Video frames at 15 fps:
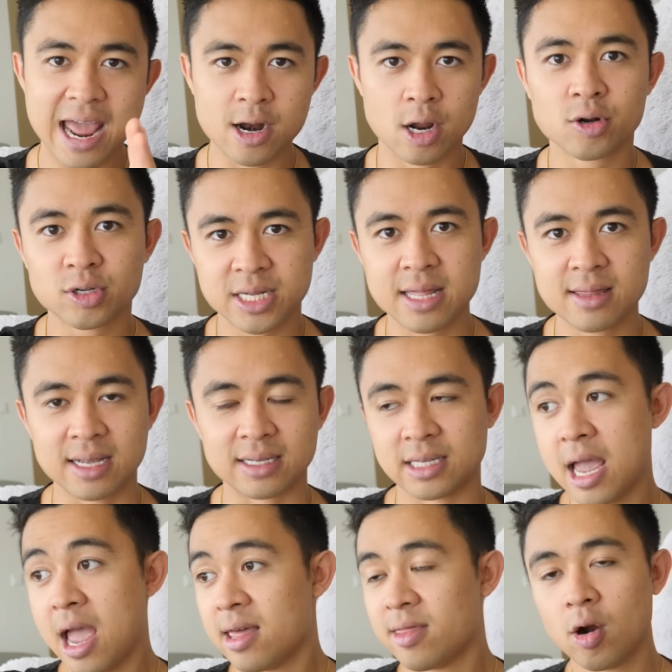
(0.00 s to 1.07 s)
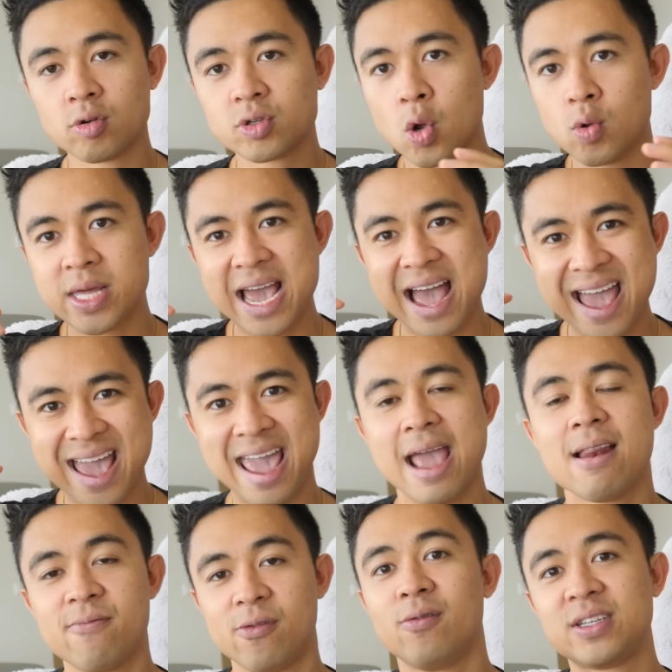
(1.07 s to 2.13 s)
And understand this there is only a
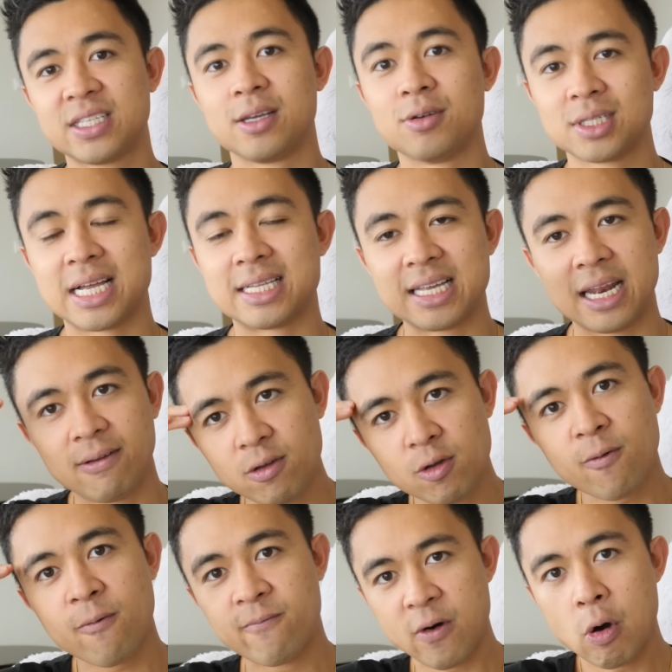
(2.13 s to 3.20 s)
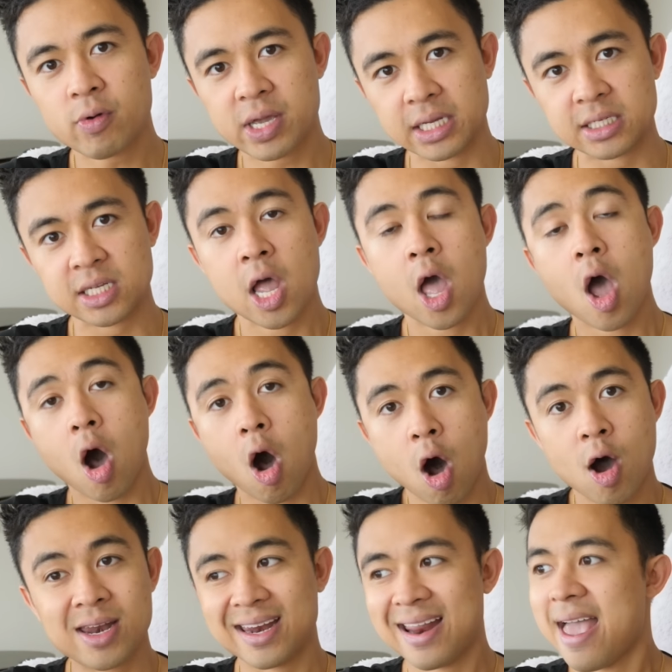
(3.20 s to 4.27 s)
handful of skill sets that if you focus
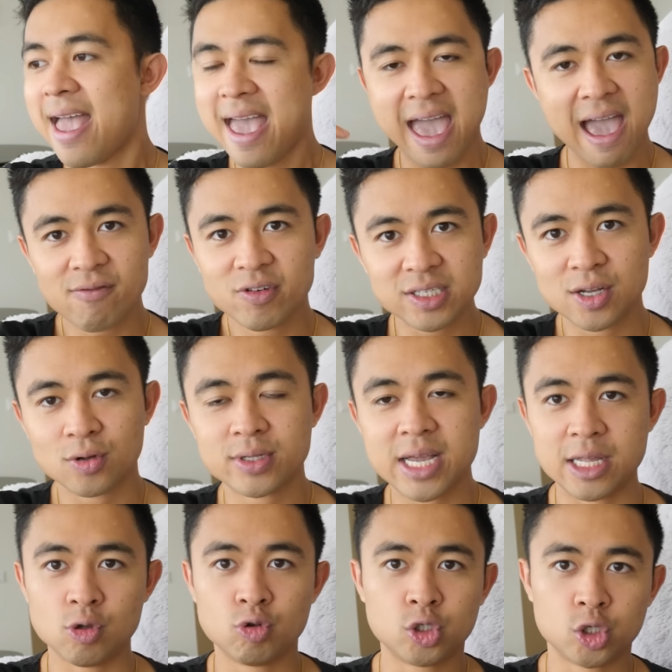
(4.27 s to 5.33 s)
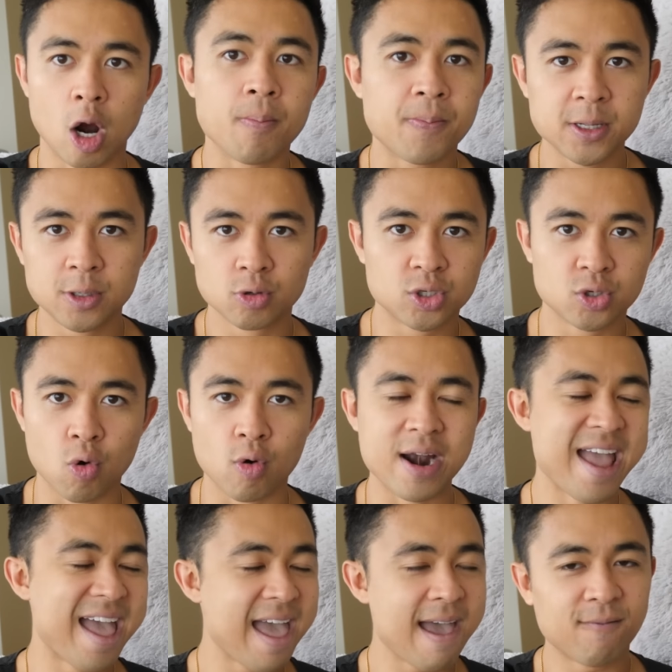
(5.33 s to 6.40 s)
on it every single day and you sharpen your
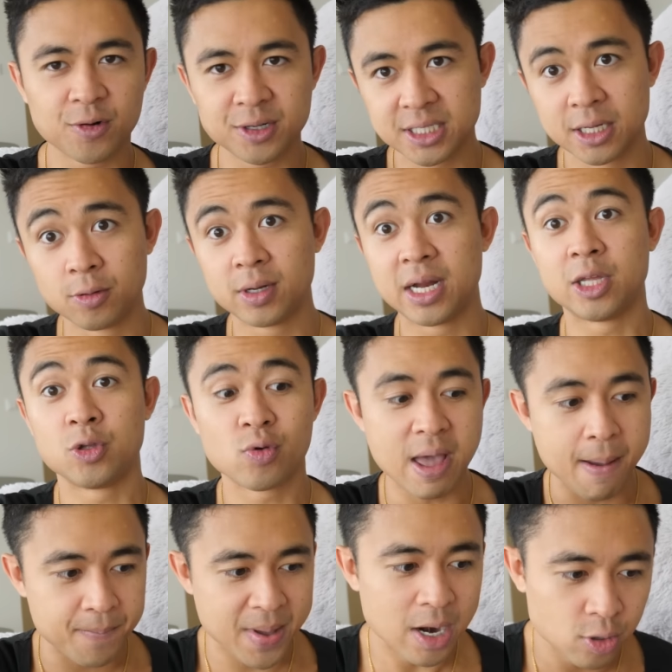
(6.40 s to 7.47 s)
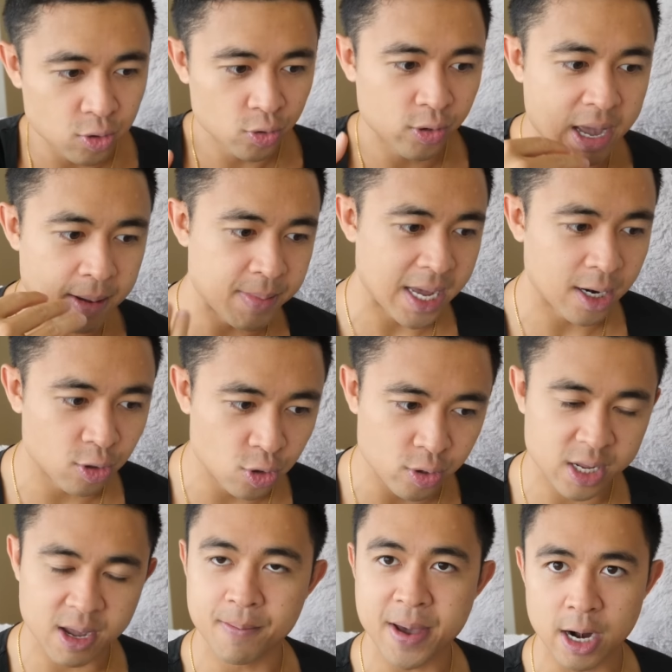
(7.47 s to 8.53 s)
sword every single day, you get better and you get better and you get